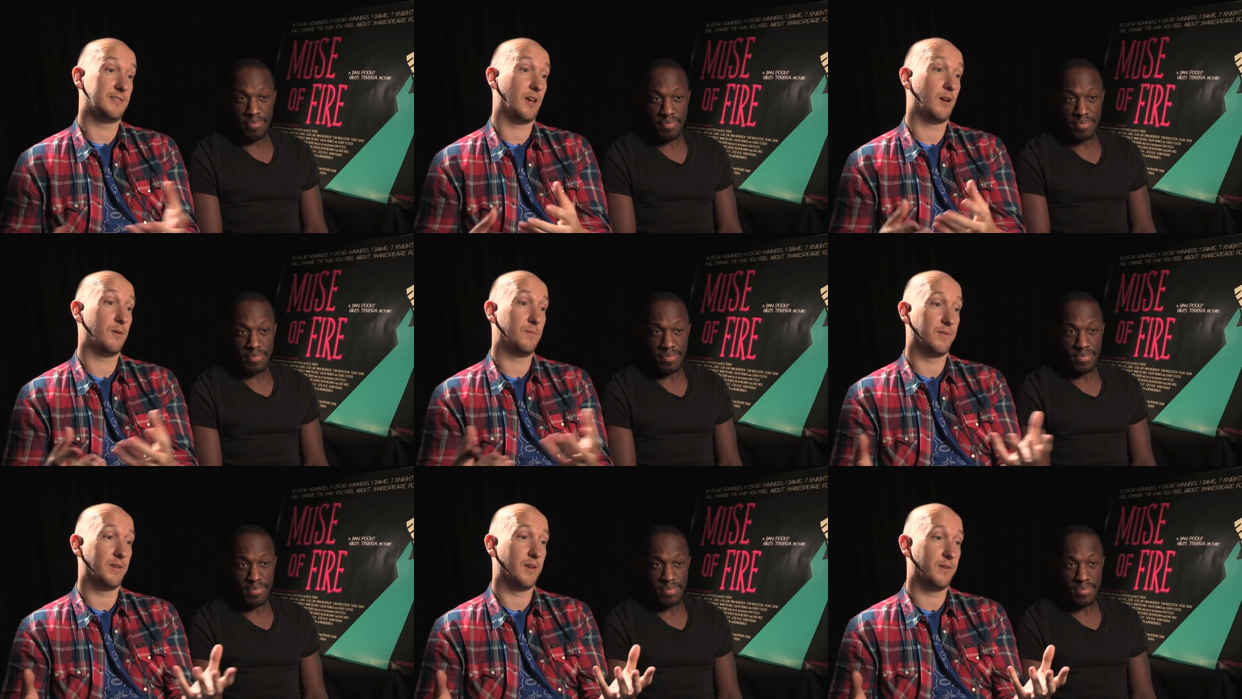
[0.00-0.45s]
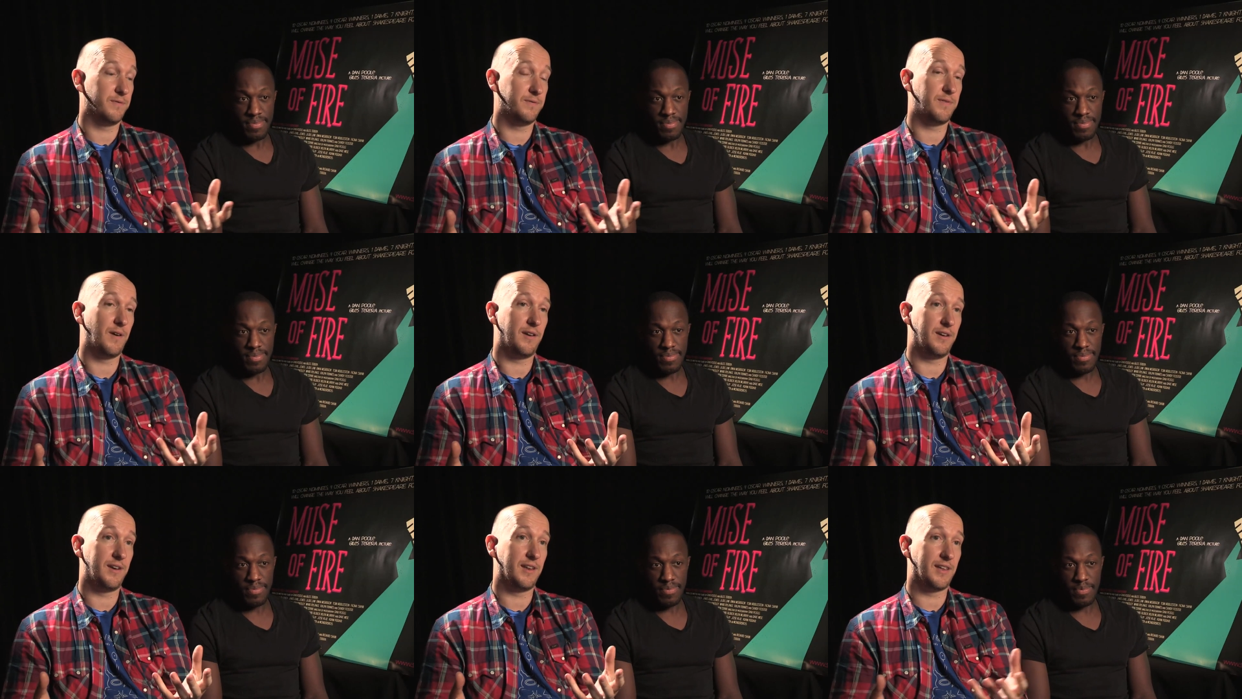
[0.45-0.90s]
Speaker 1: hopefully a
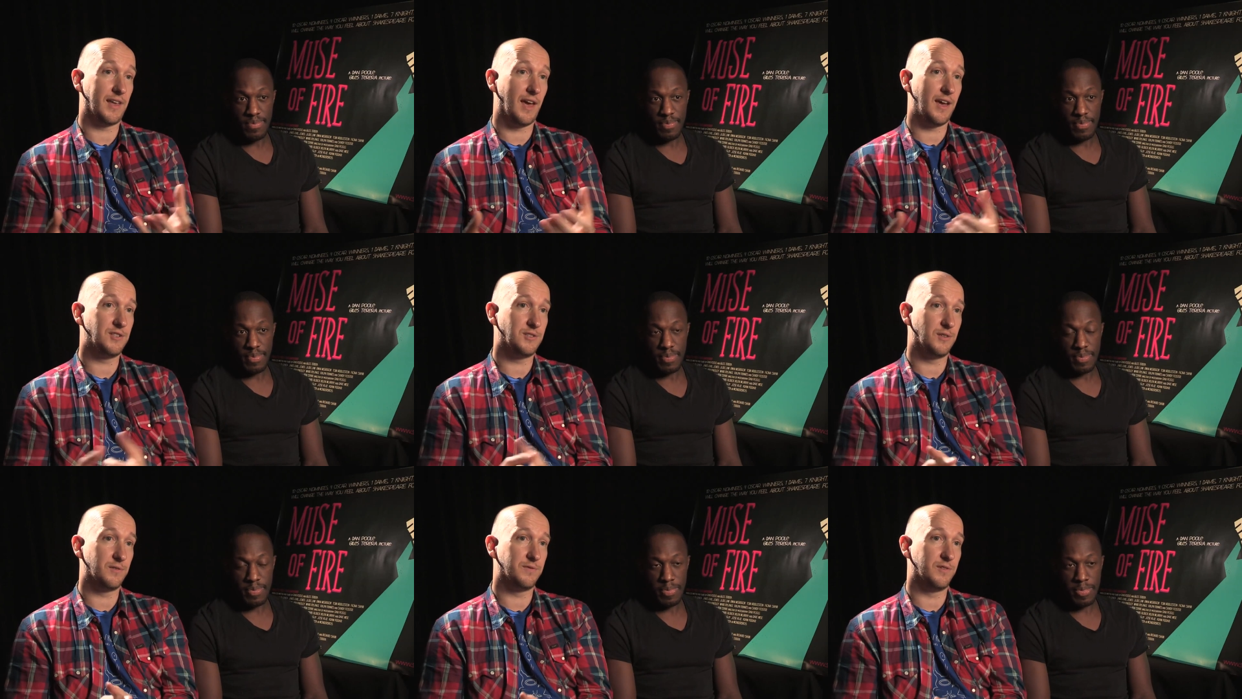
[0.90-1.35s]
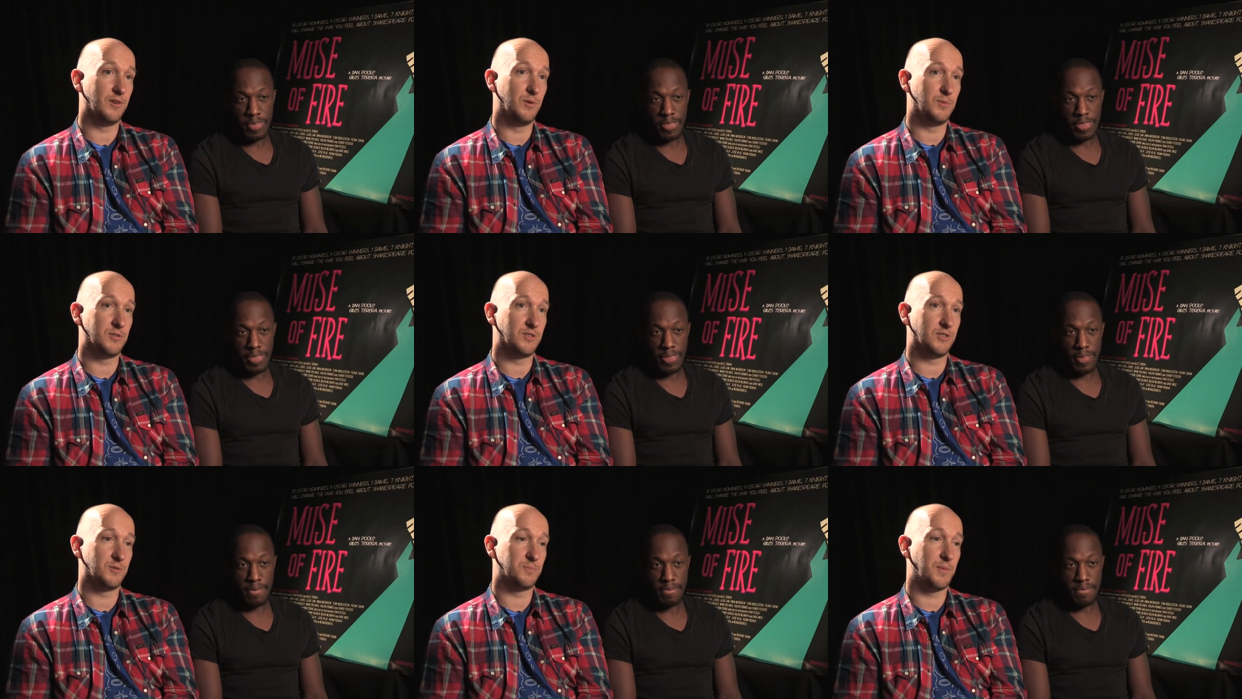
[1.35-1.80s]
fun and engaging film,
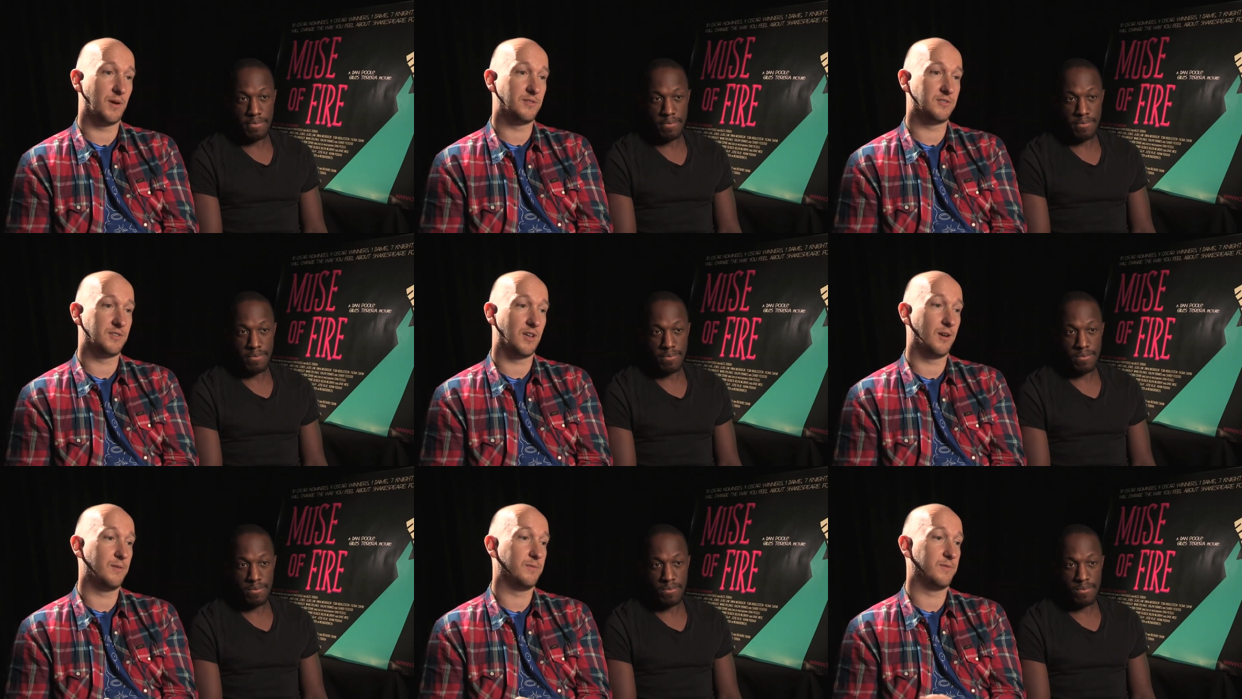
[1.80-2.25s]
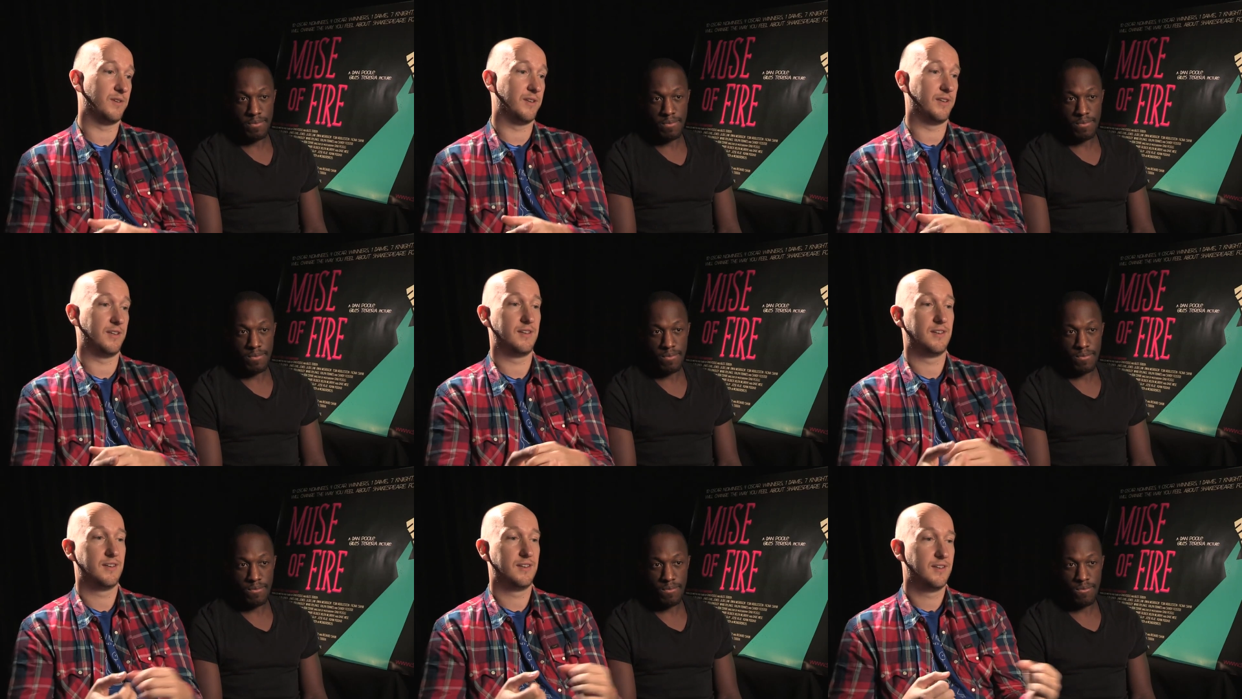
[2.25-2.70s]
which is supposed to hopefully